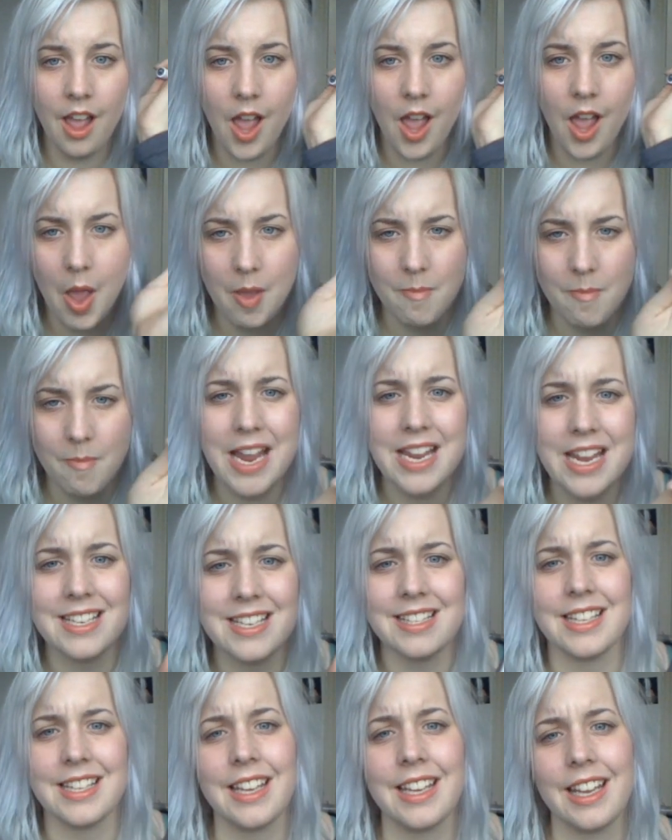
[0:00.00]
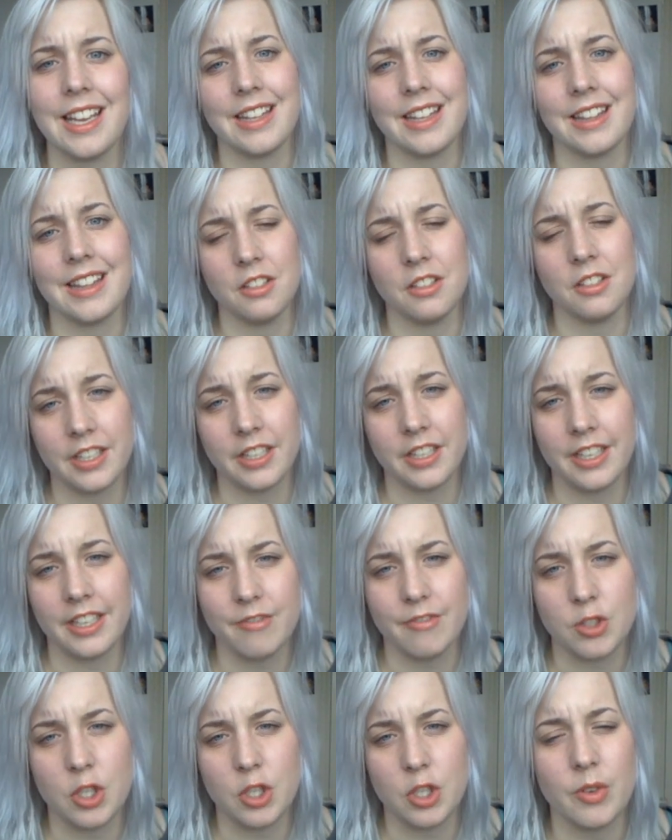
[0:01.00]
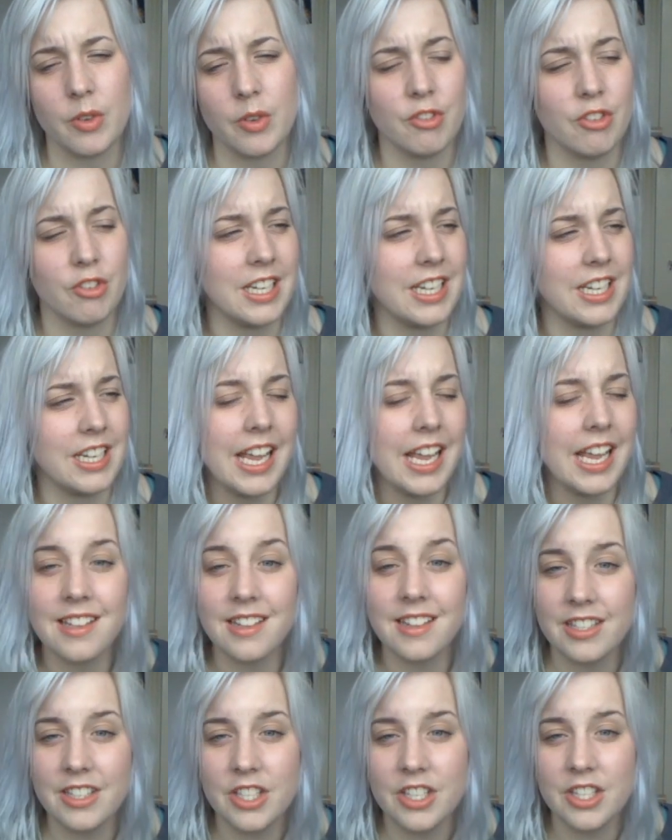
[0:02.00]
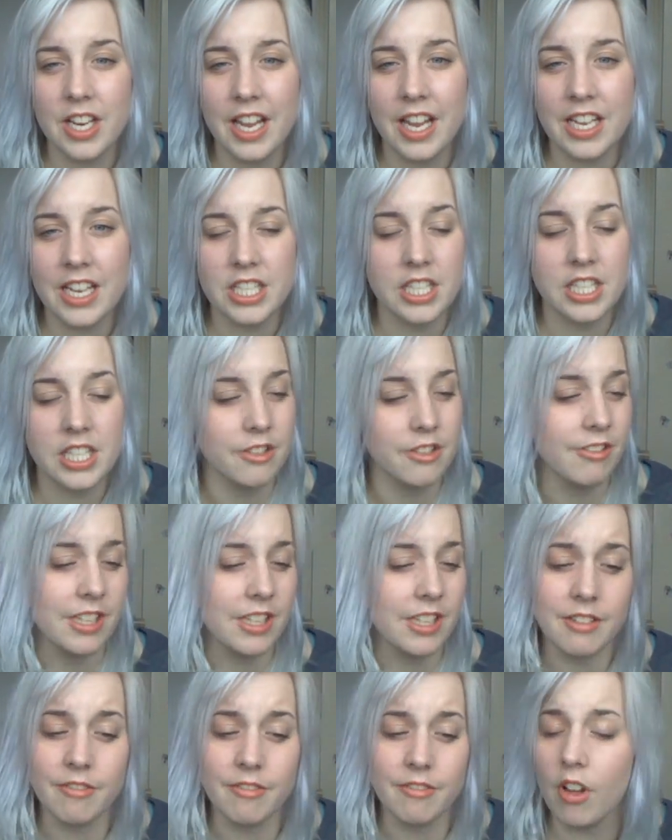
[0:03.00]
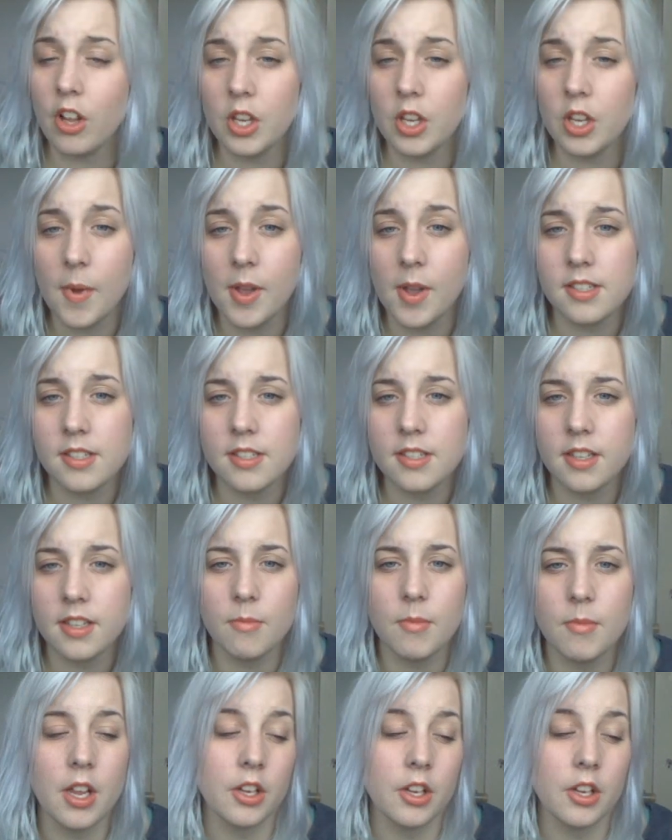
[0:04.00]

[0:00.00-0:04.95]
amazing in the look it gives you. It really lengthens your lashes, it really volumizes them.